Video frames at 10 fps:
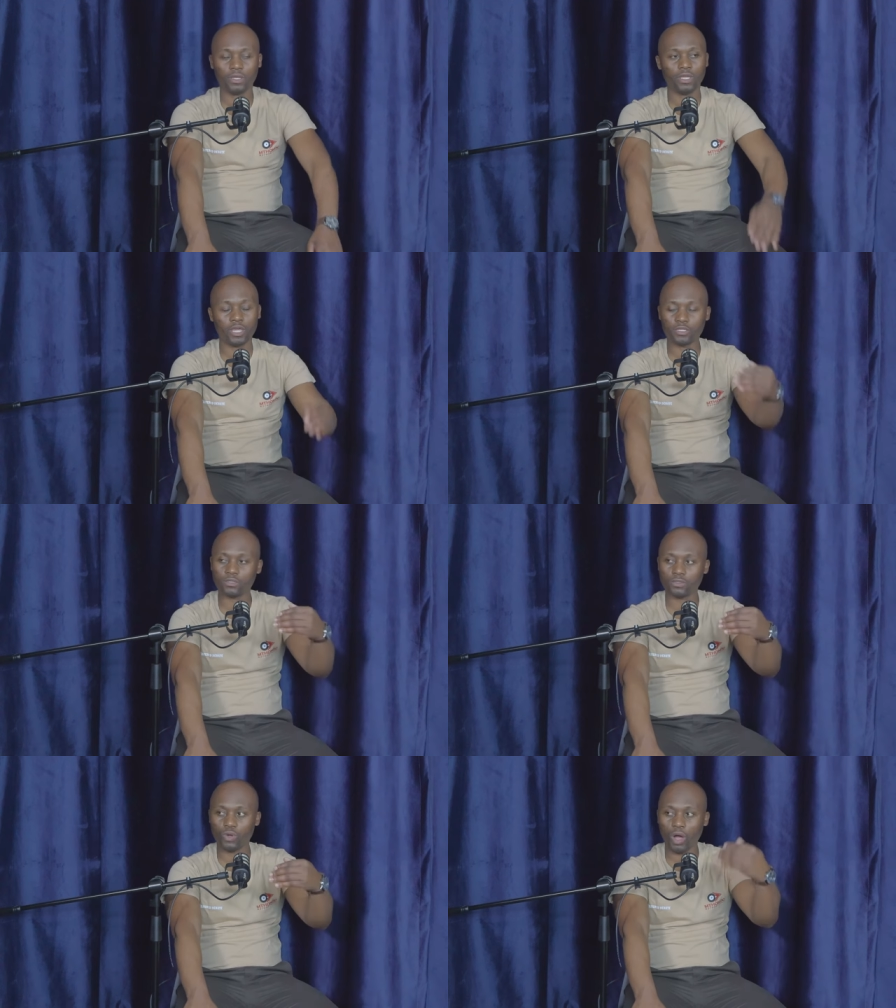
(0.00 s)

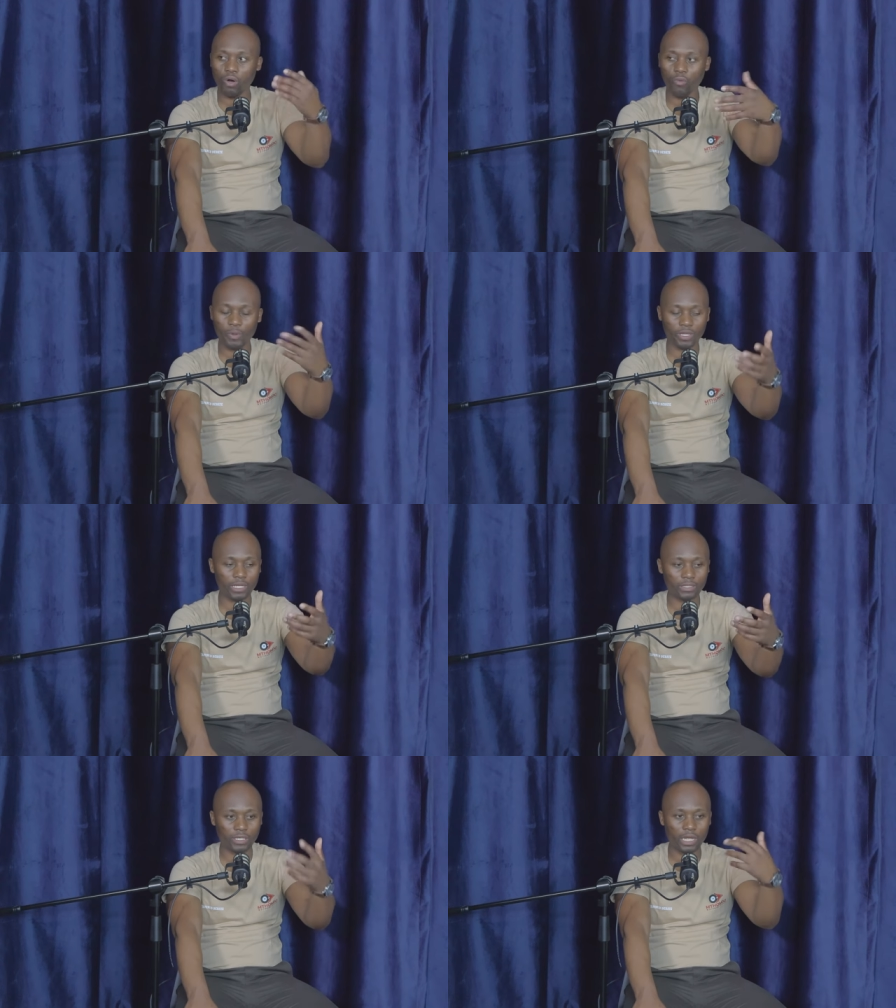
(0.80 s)
Yes, you are hoping
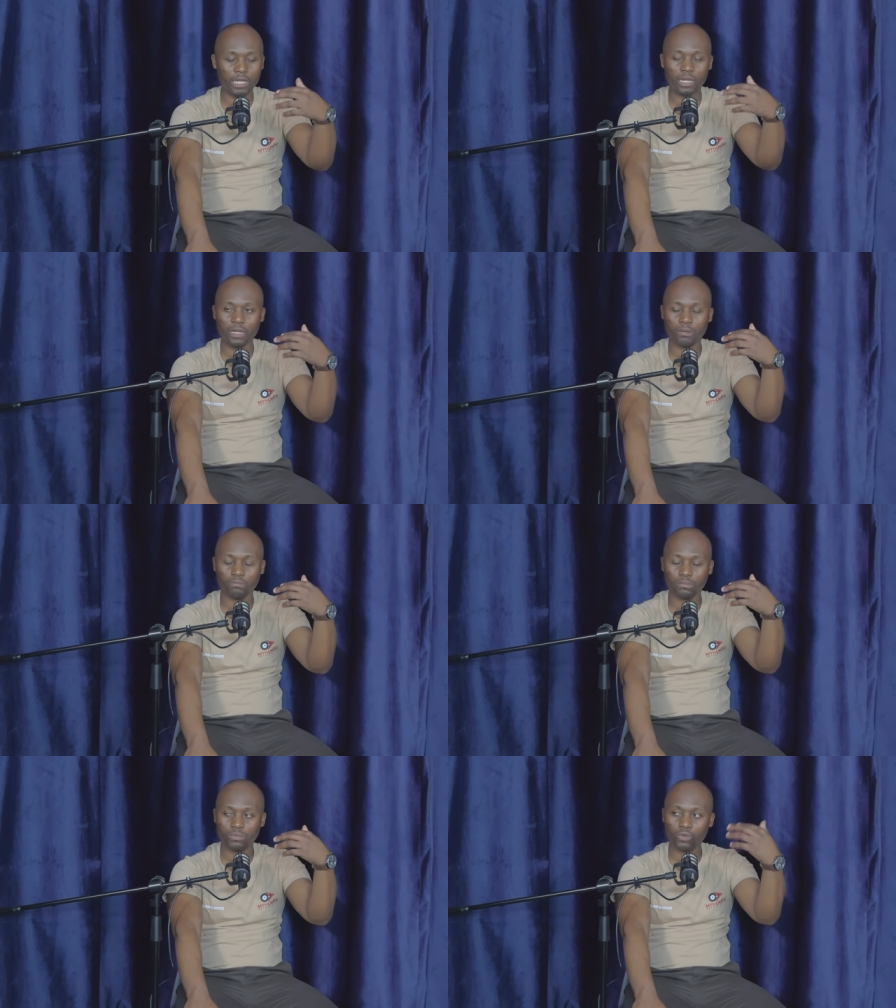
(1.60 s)
that in a
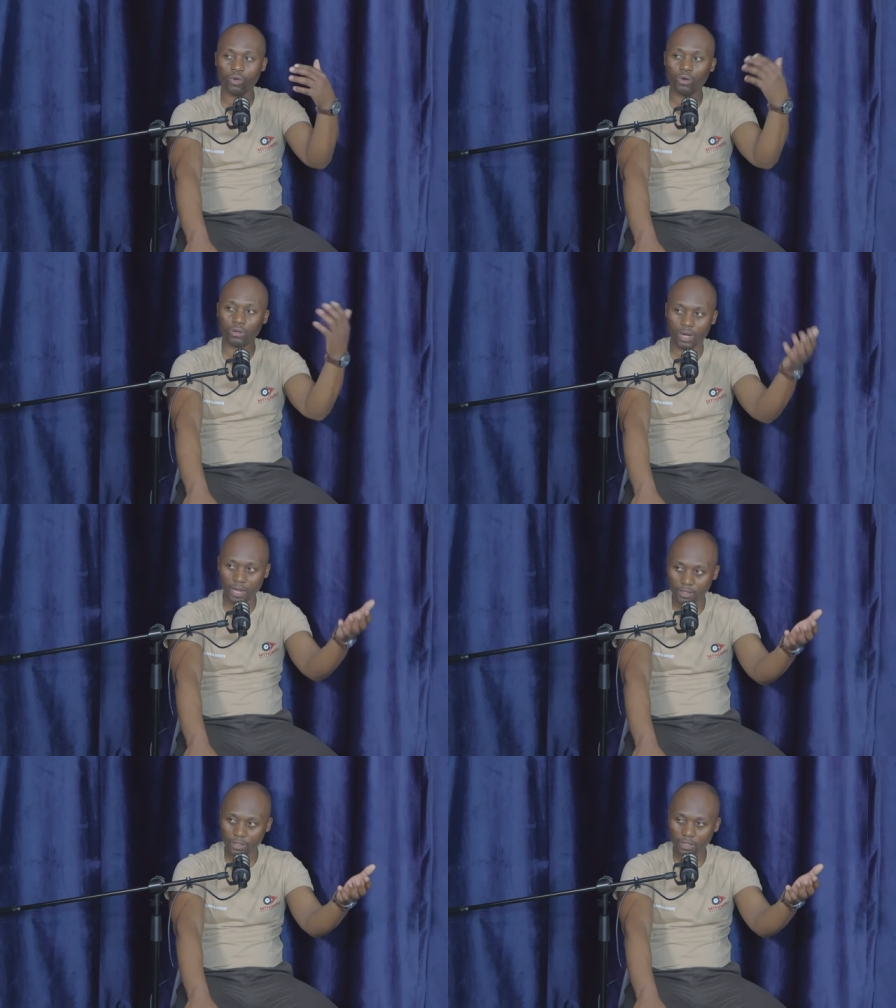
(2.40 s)
long
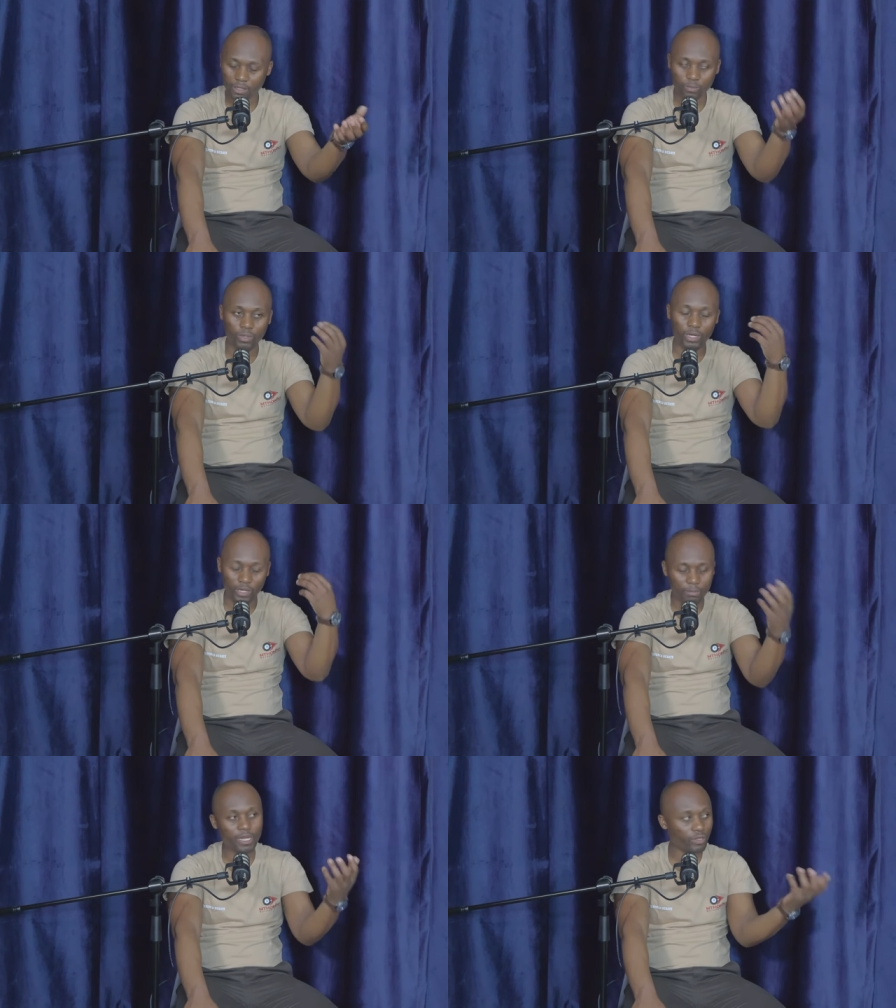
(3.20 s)
run they will
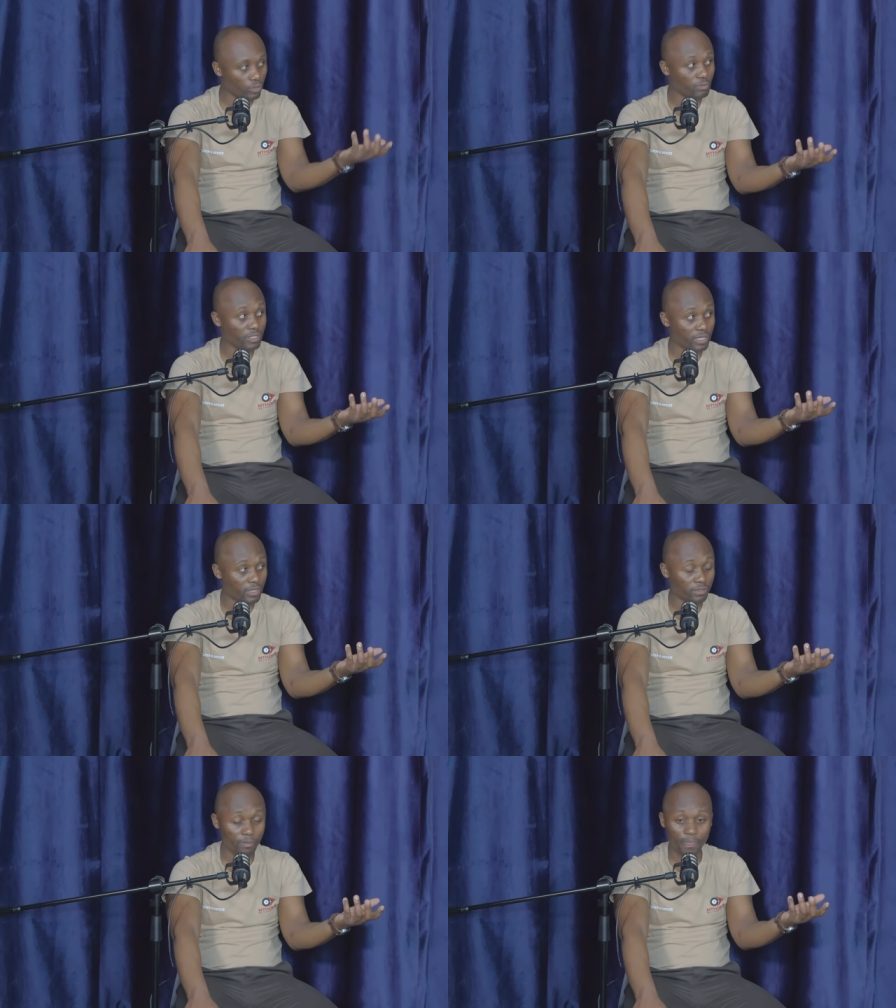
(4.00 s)
eliminate those
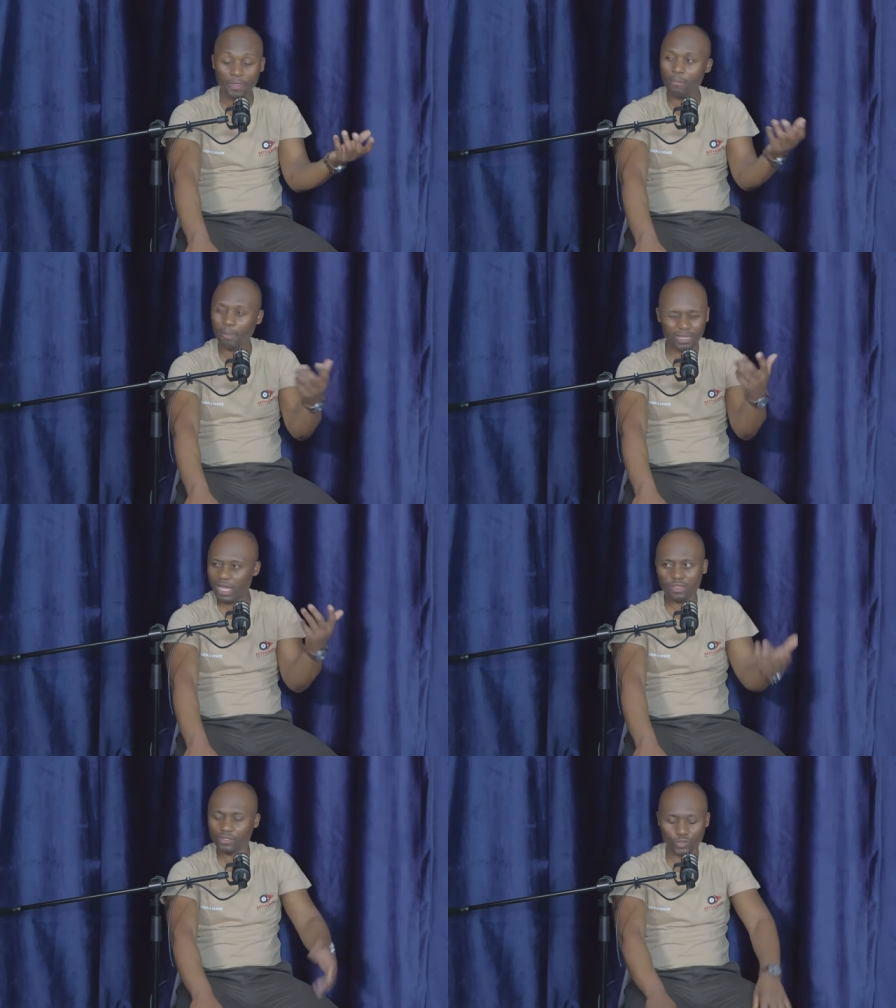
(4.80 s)
mistakes, but
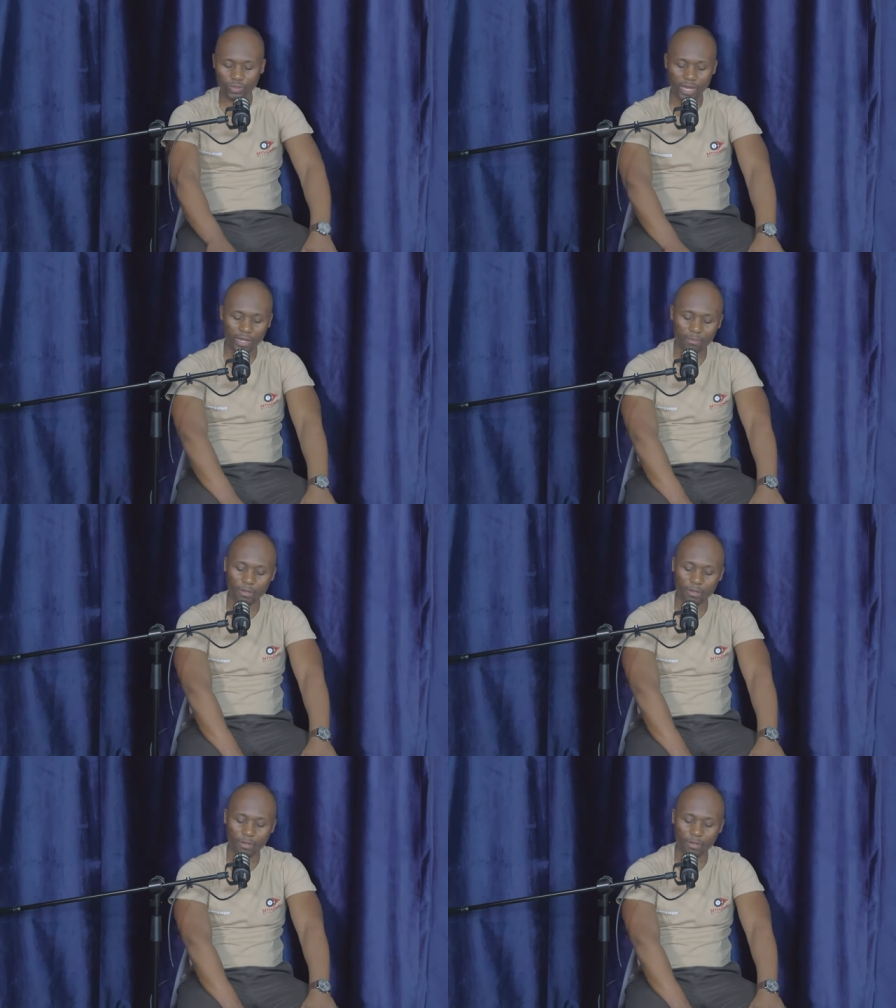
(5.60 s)
there are things you don't like